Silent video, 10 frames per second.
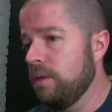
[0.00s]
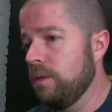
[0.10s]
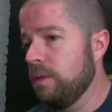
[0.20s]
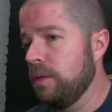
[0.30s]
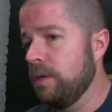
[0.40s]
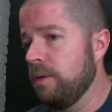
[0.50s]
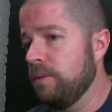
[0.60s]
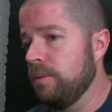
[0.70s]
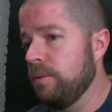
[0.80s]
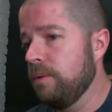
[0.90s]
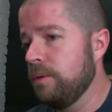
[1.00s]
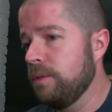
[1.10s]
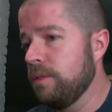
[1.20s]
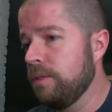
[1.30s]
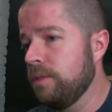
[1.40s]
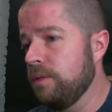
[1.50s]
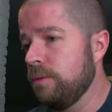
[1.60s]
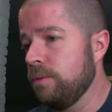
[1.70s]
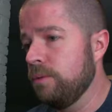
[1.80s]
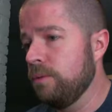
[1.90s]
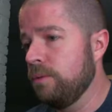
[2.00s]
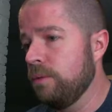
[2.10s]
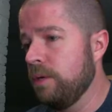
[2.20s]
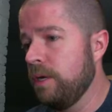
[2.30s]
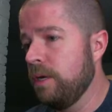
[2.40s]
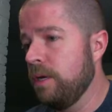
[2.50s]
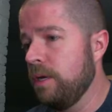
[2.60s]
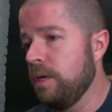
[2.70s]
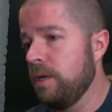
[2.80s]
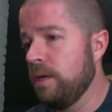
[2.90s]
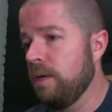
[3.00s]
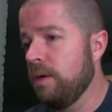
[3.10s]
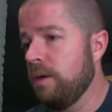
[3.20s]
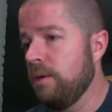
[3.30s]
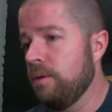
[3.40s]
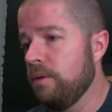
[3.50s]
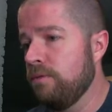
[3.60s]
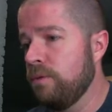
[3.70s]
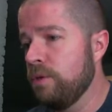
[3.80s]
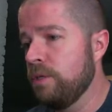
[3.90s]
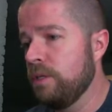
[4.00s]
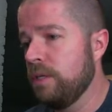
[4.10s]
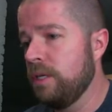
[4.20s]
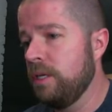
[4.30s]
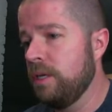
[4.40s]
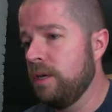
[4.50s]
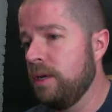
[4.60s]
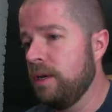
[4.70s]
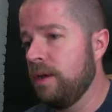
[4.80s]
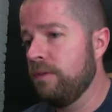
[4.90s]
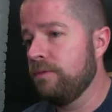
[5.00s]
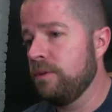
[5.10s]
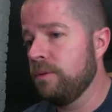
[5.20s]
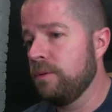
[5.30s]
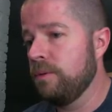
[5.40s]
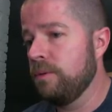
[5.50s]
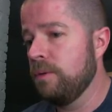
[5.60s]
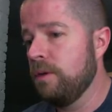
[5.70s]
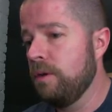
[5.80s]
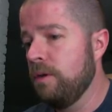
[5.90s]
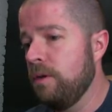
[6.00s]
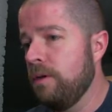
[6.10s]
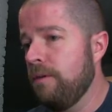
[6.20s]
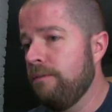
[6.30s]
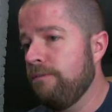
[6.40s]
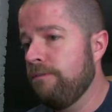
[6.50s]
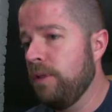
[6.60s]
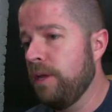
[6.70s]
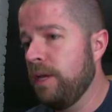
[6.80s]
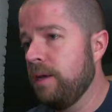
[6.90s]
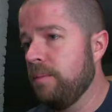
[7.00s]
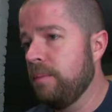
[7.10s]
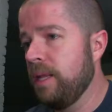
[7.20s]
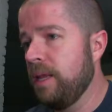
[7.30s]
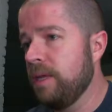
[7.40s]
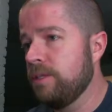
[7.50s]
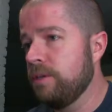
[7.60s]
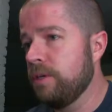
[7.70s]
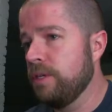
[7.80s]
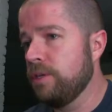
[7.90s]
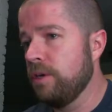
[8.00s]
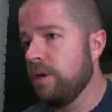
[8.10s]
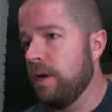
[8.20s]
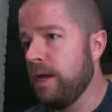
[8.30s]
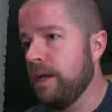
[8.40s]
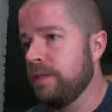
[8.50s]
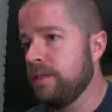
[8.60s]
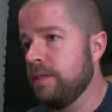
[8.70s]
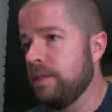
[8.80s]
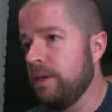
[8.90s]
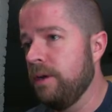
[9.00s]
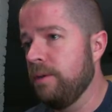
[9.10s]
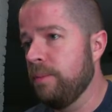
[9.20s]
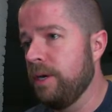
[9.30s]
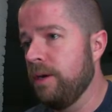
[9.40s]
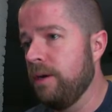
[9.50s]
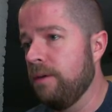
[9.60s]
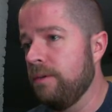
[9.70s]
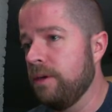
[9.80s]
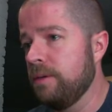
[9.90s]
Yeah, 1, 2, 3, and now unfortunately I have to fling my last creature at the Gadwick Carver.